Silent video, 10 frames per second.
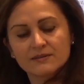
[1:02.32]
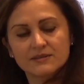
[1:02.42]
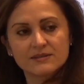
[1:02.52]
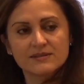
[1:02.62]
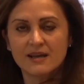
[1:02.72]

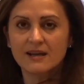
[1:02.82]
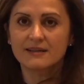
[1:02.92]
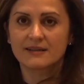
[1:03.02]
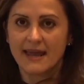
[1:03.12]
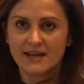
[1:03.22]

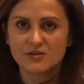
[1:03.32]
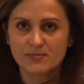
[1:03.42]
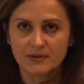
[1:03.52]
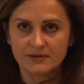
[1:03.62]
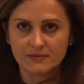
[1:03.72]
design
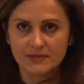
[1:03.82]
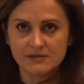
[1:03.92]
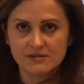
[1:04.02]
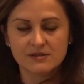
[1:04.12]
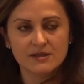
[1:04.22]

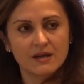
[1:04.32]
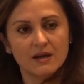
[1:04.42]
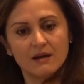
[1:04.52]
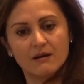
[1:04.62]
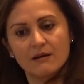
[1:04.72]
experiments
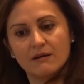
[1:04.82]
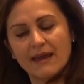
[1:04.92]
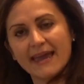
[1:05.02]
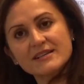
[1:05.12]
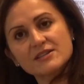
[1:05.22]

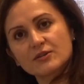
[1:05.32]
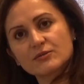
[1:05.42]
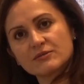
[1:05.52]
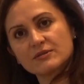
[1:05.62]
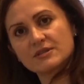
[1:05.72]
uh,
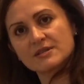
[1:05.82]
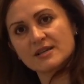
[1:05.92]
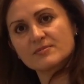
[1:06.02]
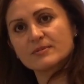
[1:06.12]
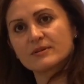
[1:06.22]
execute these
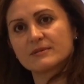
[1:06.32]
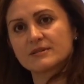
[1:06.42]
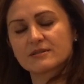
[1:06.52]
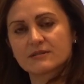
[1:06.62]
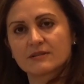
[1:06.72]

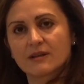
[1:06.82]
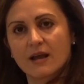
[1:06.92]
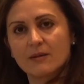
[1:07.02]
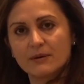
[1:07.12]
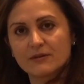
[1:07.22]
experiments in the
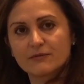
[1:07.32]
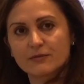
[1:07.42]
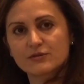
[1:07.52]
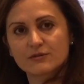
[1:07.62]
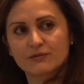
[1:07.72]
lab and
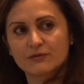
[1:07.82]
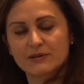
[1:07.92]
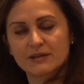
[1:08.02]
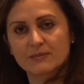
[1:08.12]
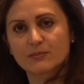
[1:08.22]
first of all
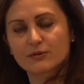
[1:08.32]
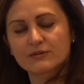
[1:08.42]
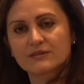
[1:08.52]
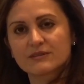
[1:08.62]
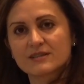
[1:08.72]
very
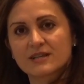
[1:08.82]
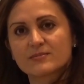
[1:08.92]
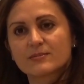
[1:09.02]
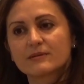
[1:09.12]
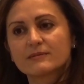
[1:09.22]
important this
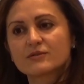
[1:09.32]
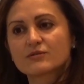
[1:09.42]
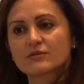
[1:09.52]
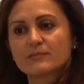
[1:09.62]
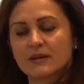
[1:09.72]
experiment
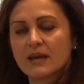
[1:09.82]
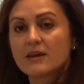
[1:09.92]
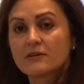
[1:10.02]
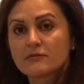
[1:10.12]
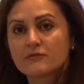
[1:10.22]
should be
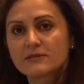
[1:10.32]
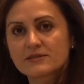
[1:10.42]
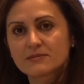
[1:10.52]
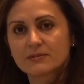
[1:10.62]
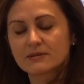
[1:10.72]

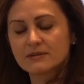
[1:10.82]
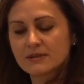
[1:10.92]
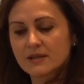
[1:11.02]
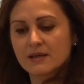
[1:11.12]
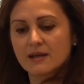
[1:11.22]
feasible
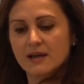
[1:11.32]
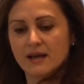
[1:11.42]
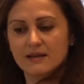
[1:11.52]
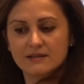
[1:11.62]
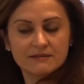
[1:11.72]

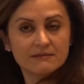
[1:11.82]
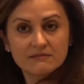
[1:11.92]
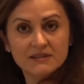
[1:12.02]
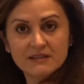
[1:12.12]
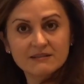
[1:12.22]
and
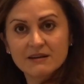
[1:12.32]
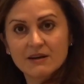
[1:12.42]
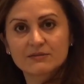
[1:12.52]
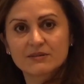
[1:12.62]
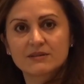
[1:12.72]
then
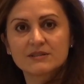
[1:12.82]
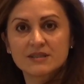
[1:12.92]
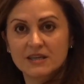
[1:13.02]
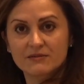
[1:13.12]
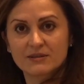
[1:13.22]
after
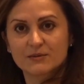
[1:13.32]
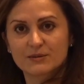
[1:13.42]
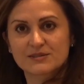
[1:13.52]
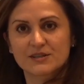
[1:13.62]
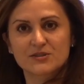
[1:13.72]
this if they
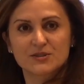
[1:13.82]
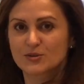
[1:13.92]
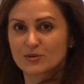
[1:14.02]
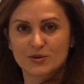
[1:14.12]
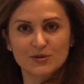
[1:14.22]
will
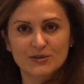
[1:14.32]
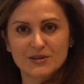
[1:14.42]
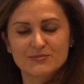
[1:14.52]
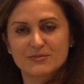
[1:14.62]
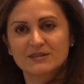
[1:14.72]
succeed or not
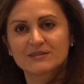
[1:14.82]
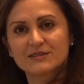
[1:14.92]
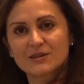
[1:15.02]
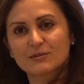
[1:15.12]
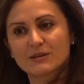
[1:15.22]
doesn't
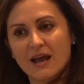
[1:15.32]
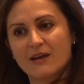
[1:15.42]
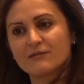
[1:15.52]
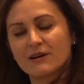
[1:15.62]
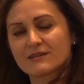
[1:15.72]
matter they will
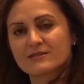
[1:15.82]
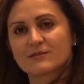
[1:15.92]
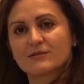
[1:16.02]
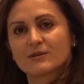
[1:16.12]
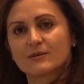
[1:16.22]
have
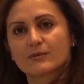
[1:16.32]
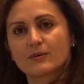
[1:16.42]
answered their